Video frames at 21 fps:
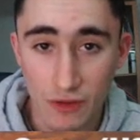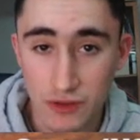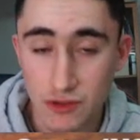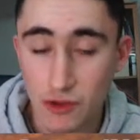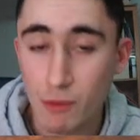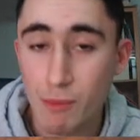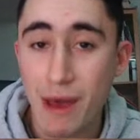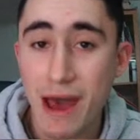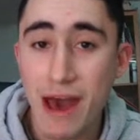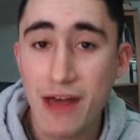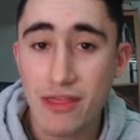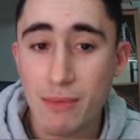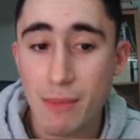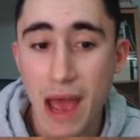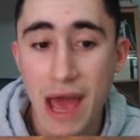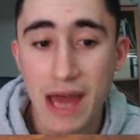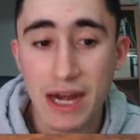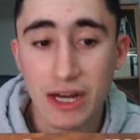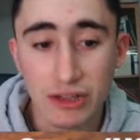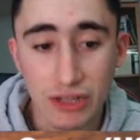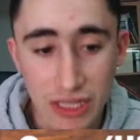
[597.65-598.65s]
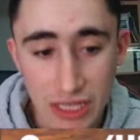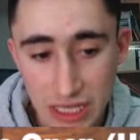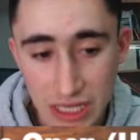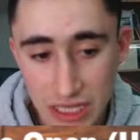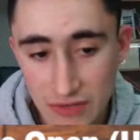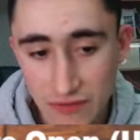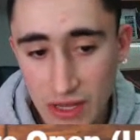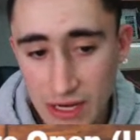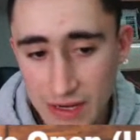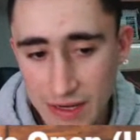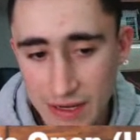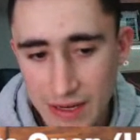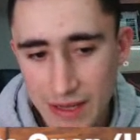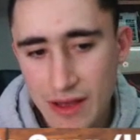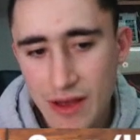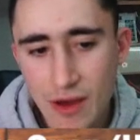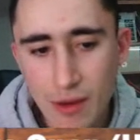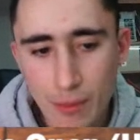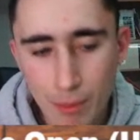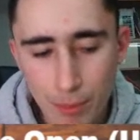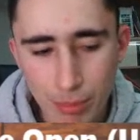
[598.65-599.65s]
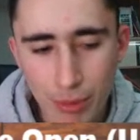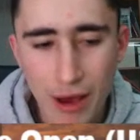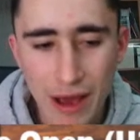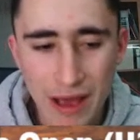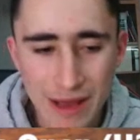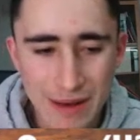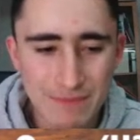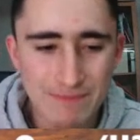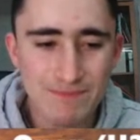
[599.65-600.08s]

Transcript: So mathematically even, but